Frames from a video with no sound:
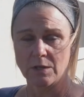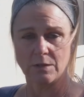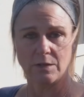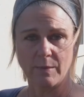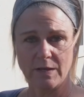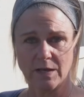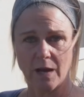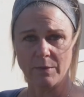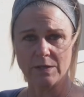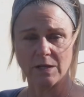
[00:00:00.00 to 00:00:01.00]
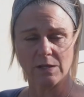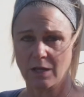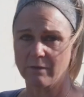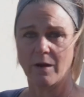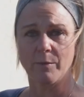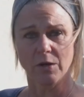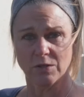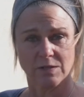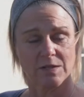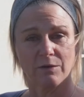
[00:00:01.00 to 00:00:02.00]
So in the meantime, I say thank you very
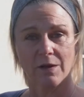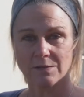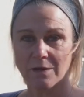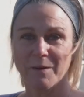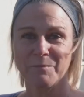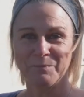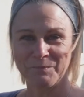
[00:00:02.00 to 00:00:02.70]
much and see you next time.